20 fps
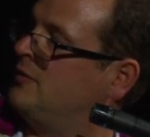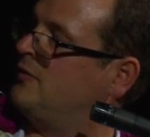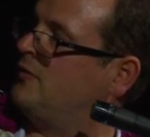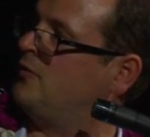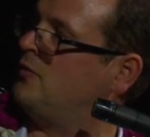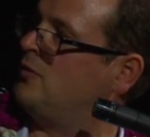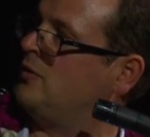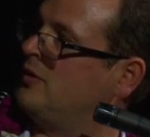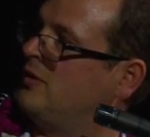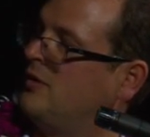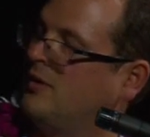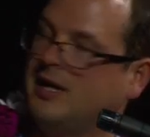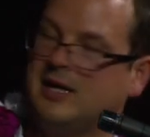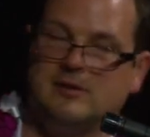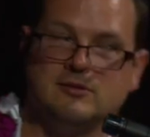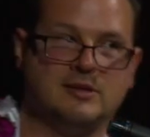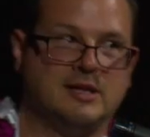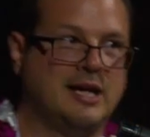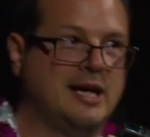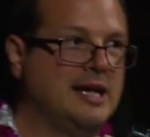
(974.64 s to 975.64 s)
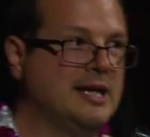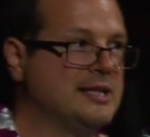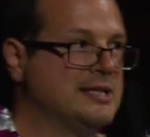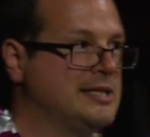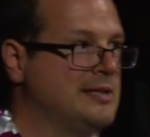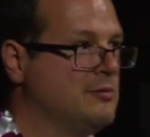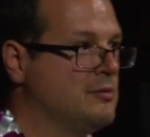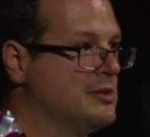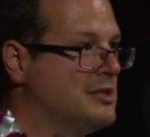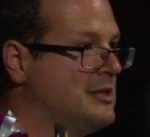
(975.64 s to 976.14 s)
the foreground
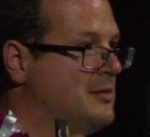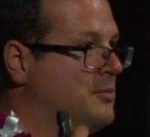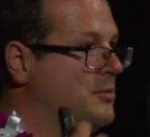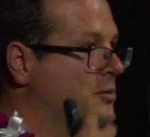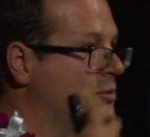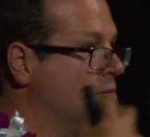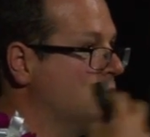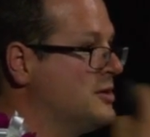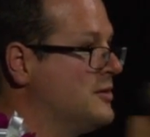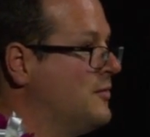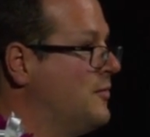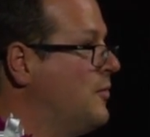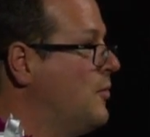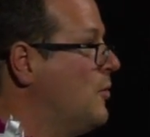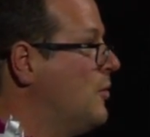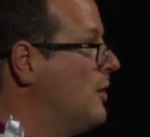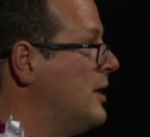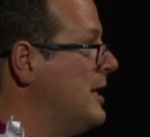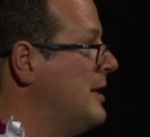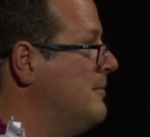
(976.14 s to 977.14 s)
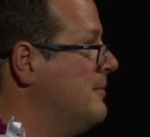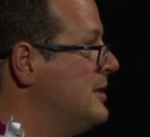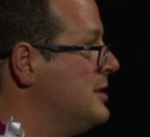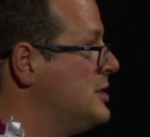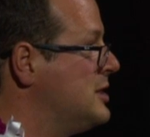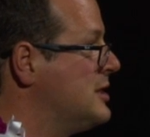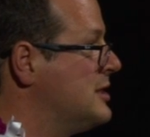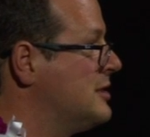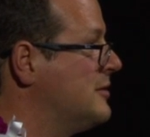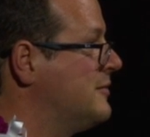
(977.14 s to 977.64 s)
galaxy was to produce 4
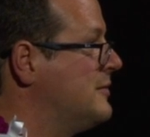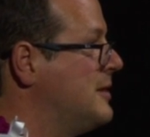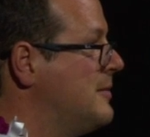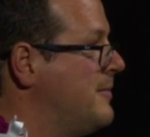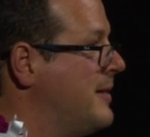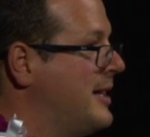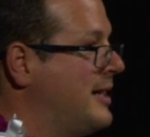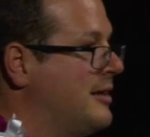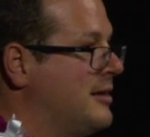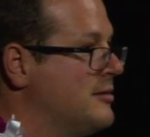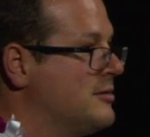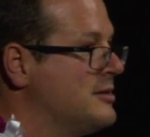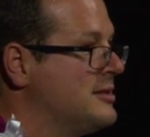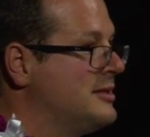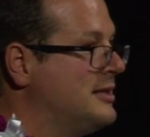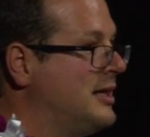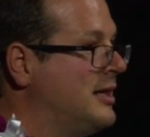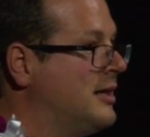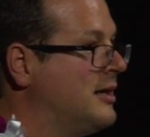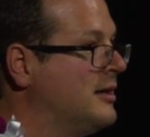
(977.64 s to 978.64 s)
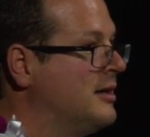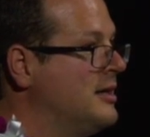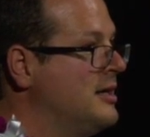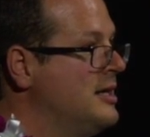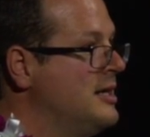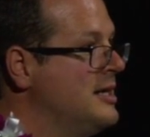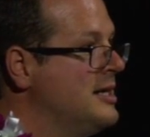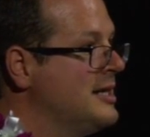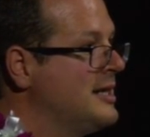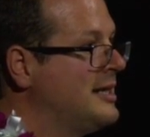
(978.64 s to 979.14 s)
images of the background star
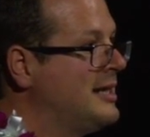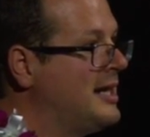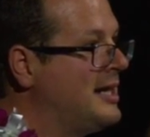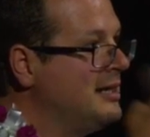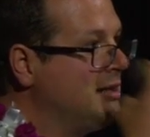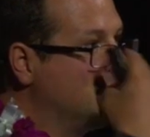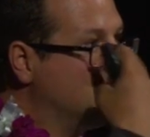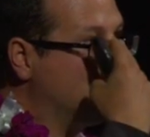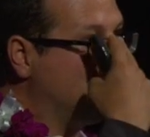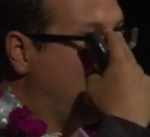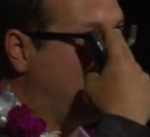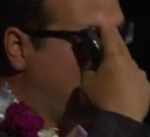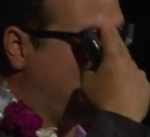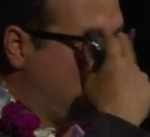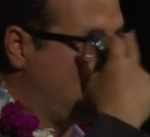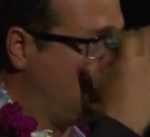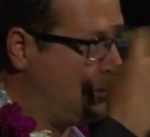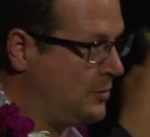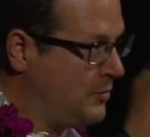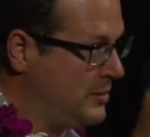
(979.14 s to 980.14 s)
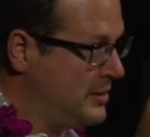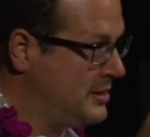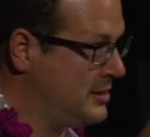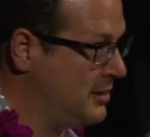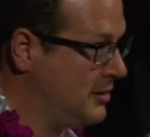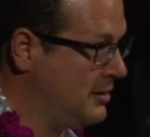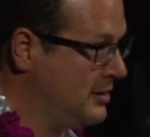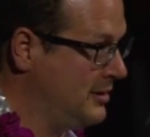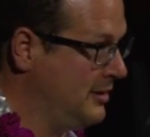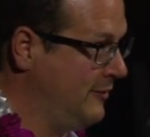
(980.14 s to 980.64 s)
kind of like what we
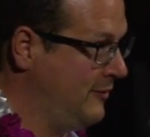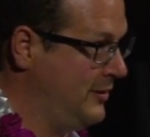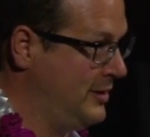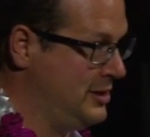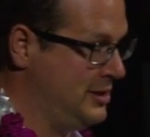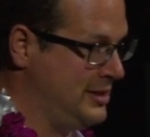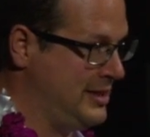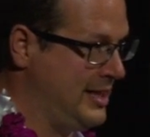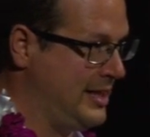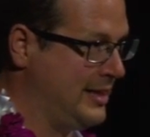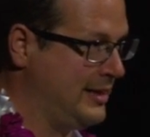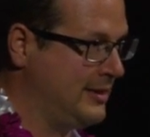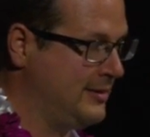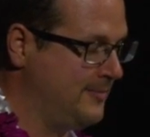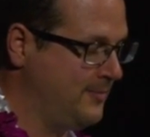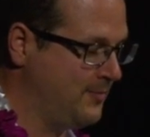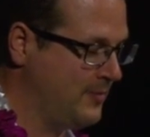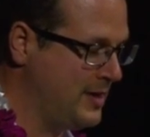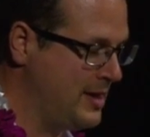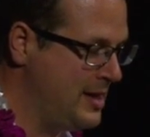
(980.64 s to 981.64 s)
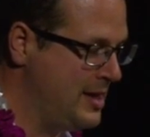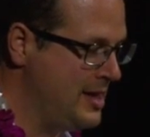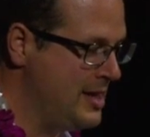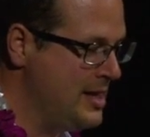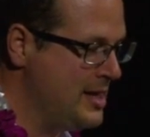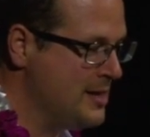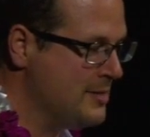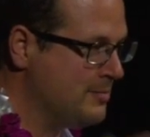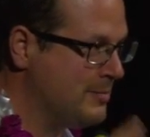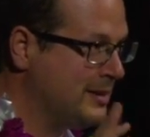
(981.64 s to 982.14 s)
saw in the fish tank.
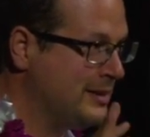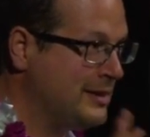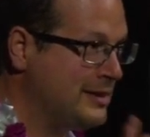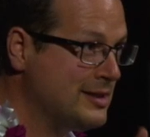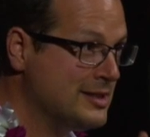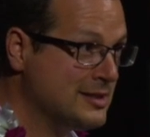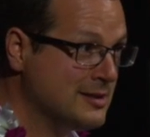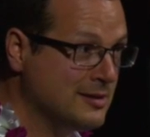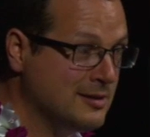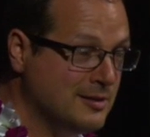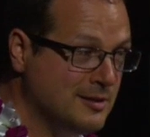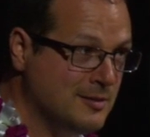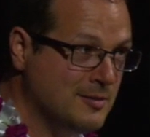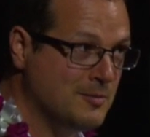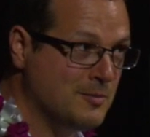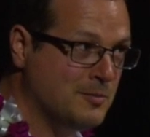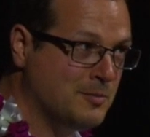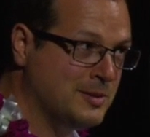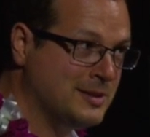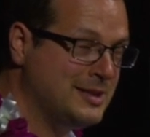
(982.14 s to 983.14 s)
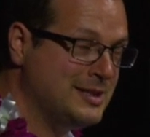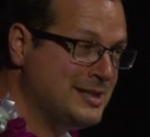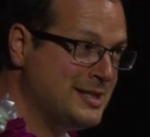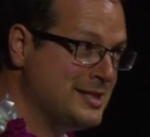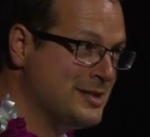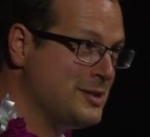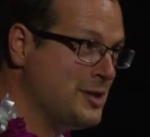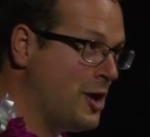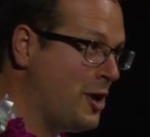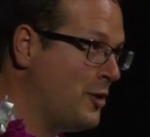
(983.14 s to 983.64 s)
But this
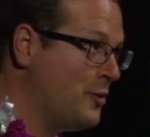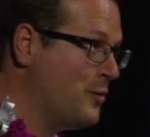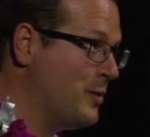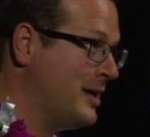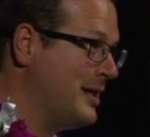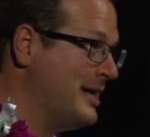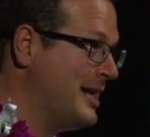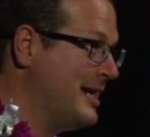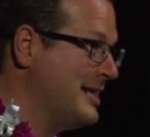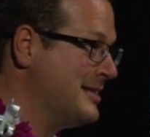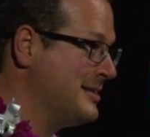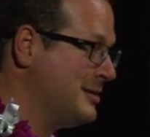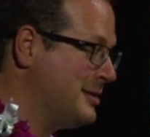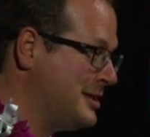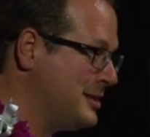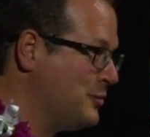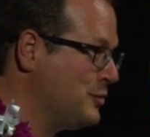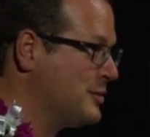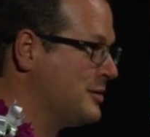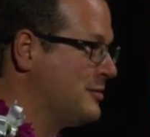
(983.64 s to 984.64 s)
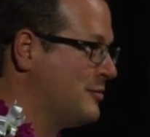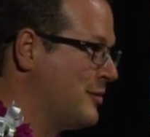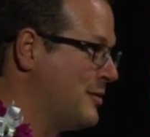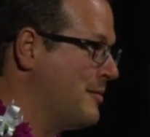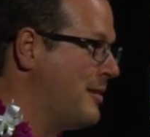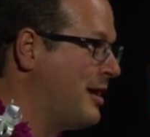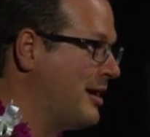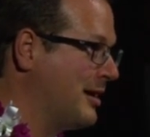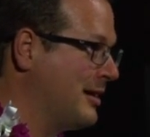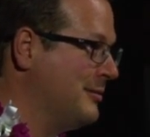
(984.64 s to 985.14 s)
is not where it ends. This was
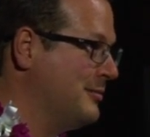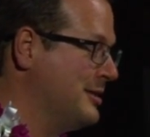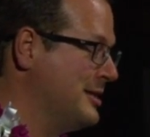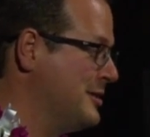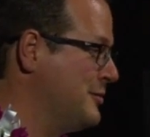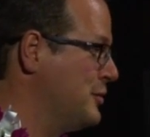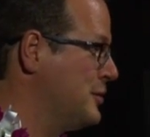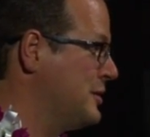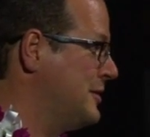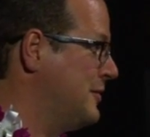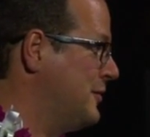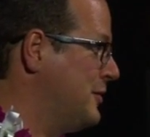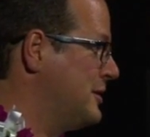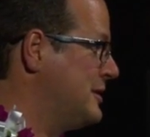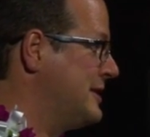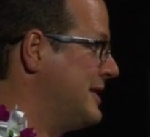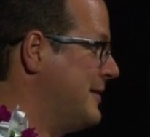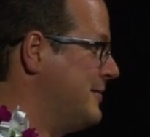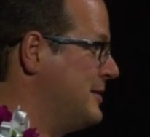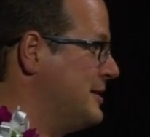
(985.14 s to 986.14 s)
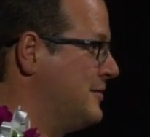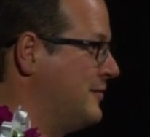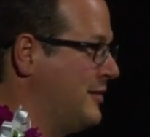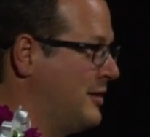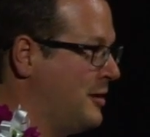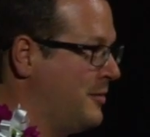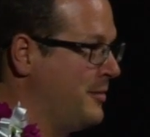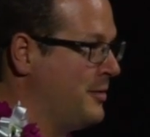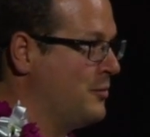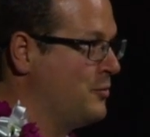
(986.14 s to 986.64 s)
remarkable. This was the first time this
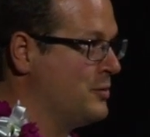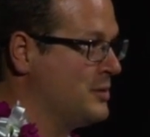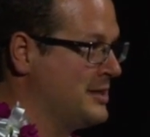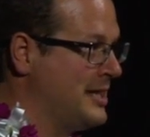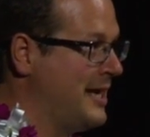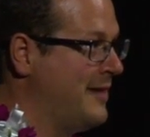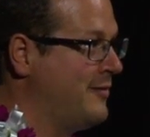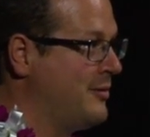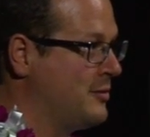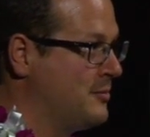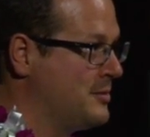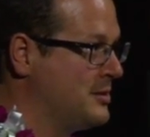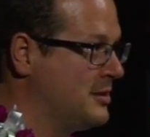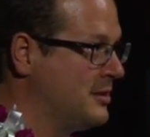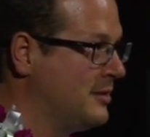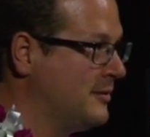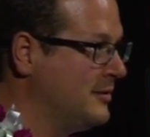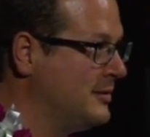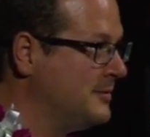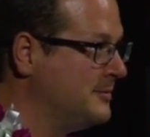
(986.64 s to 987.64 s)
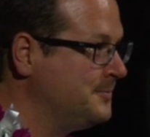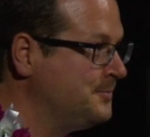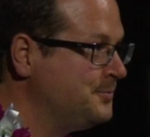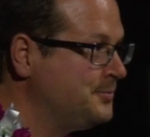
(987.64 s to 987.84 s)
phenomenon was ever observed.